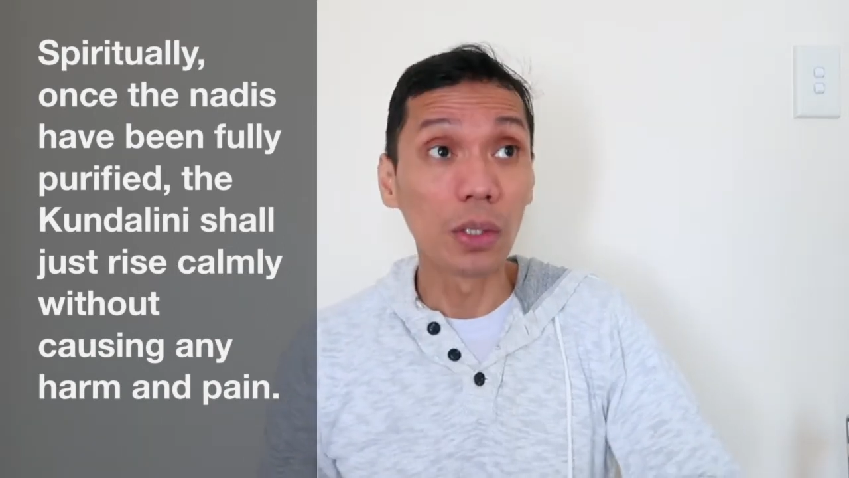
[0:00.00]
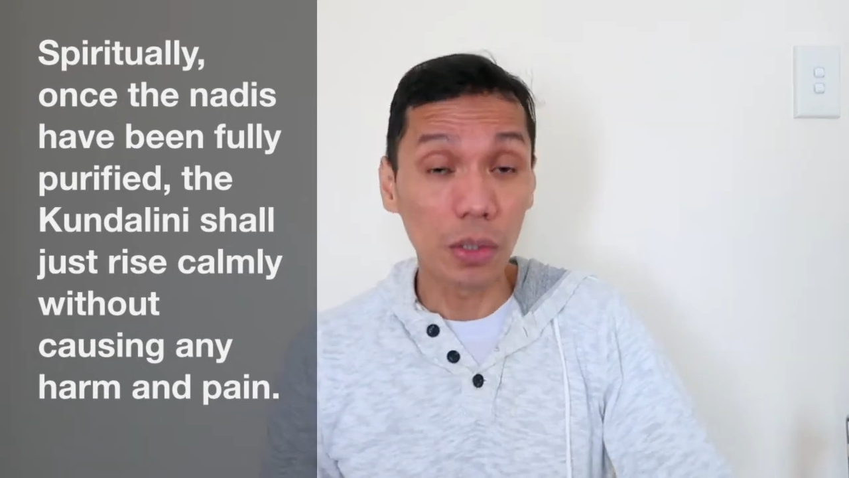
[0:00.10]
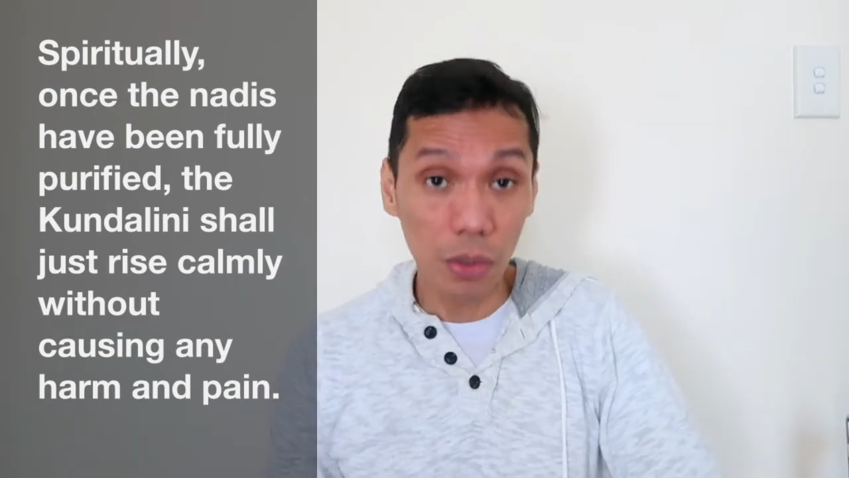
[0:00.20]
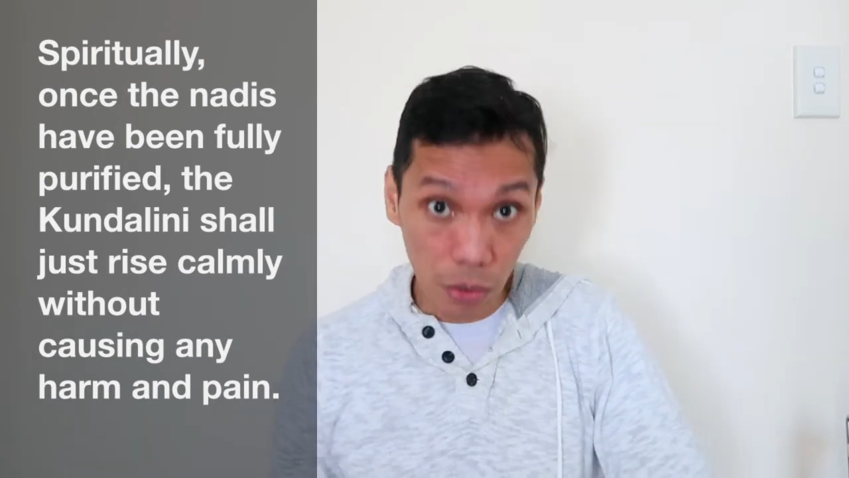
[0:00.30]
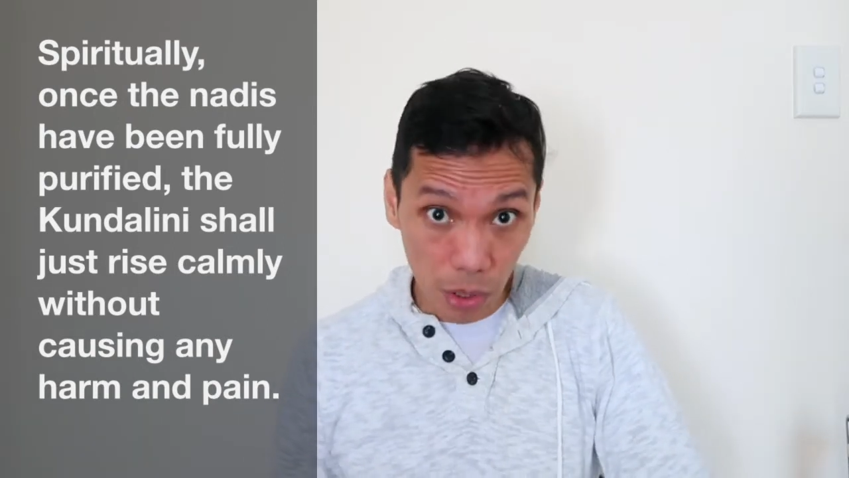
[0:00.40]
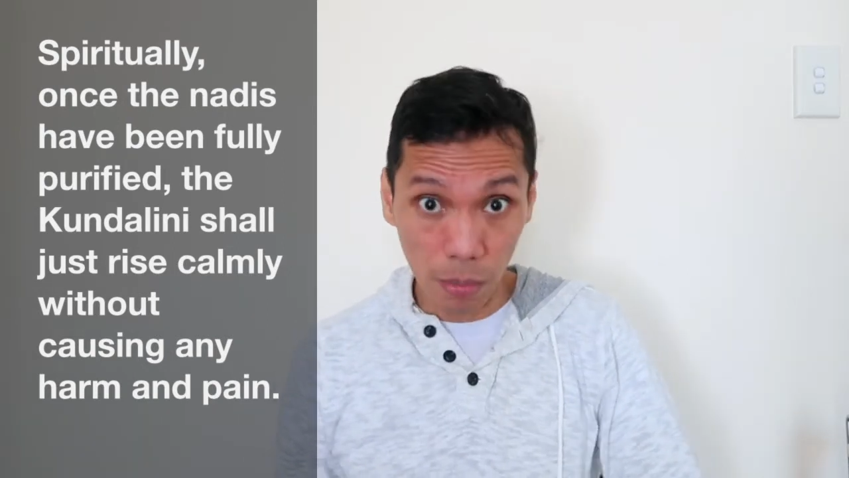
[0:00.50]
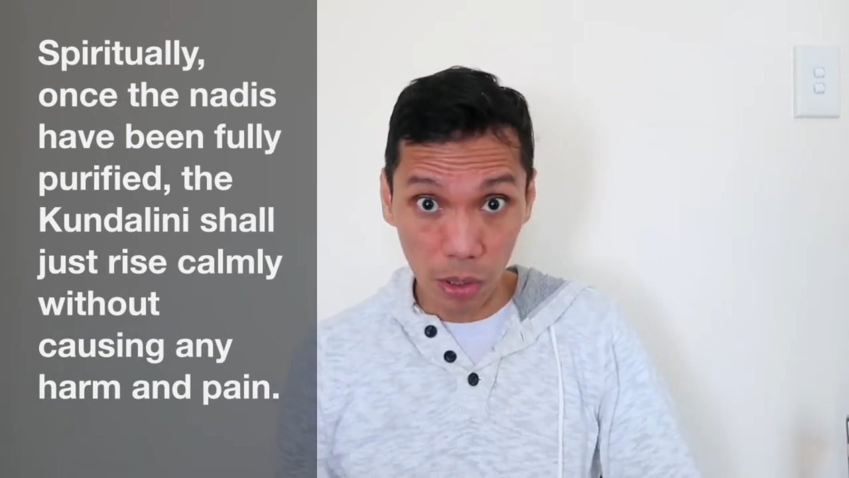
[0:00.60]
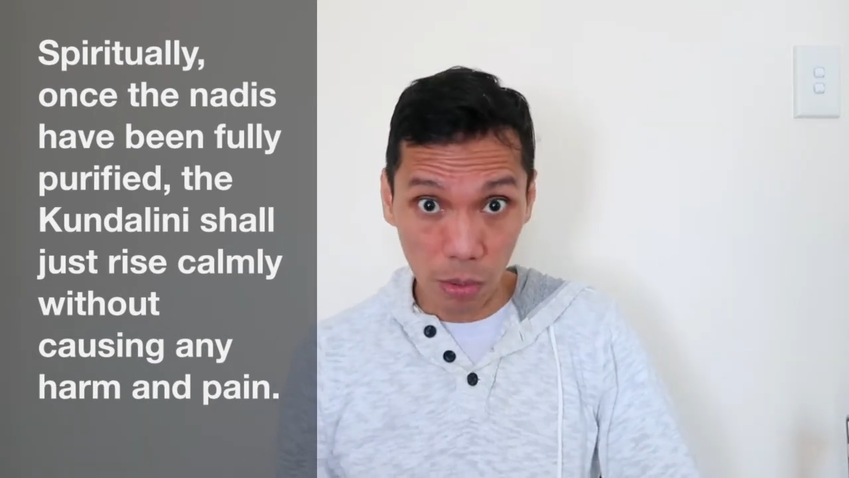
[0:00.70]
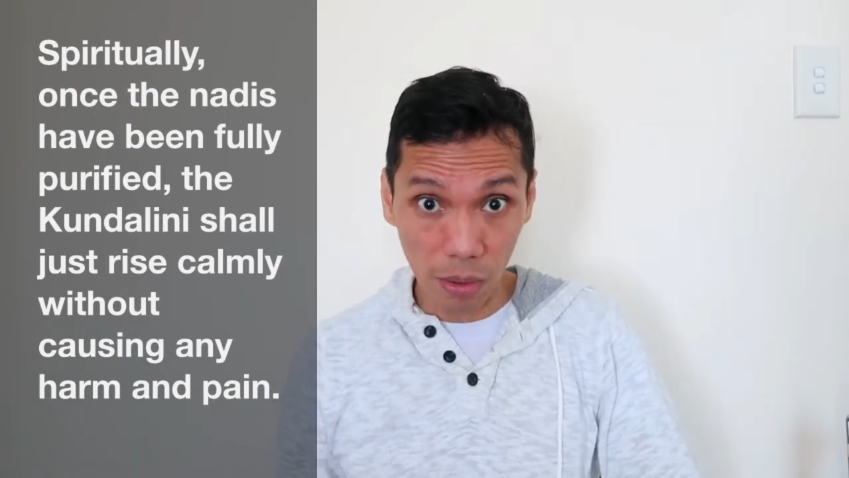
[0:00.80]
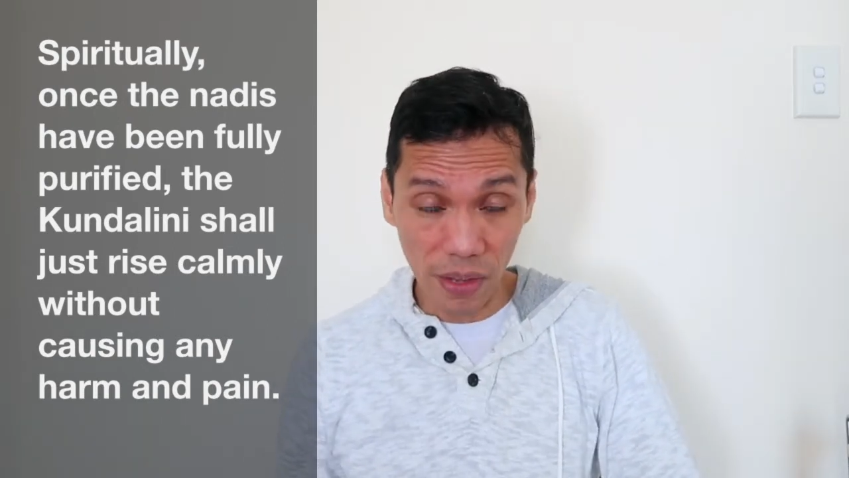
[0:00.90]
to the
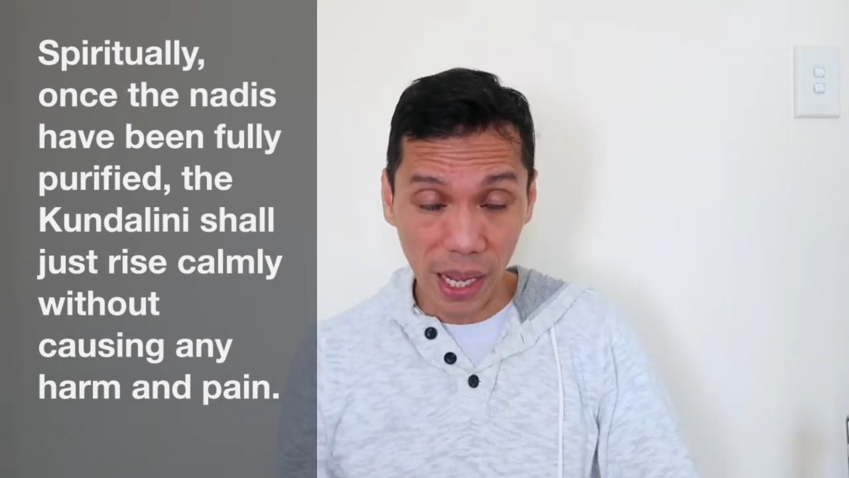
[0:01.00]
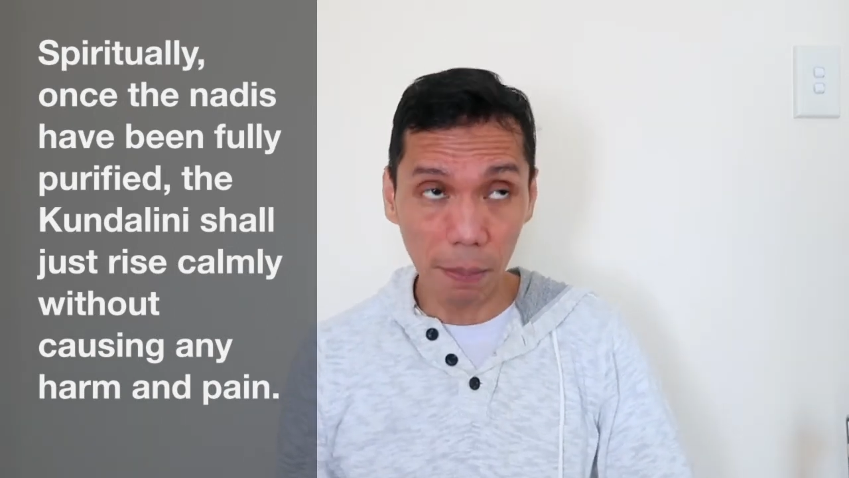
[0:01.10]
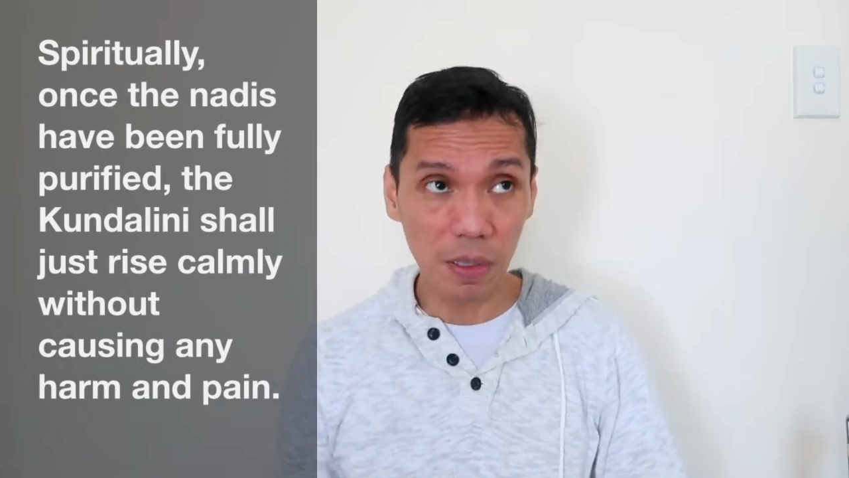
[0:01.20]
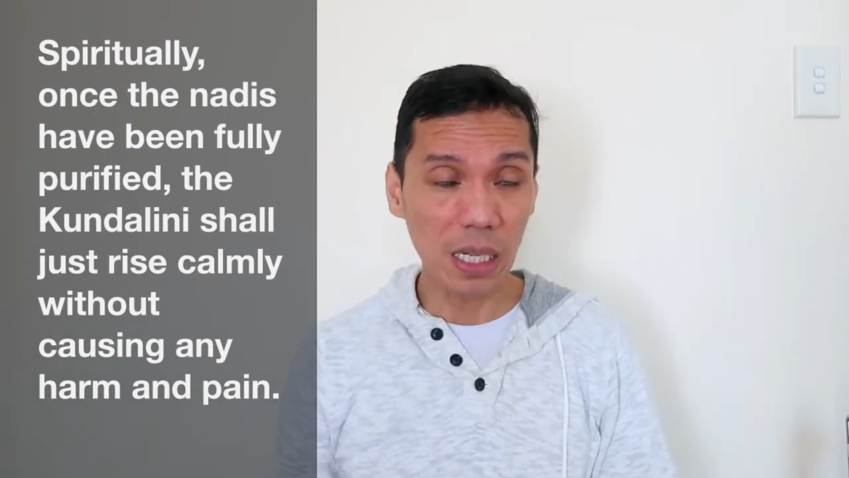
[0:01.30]
bottom of the hip.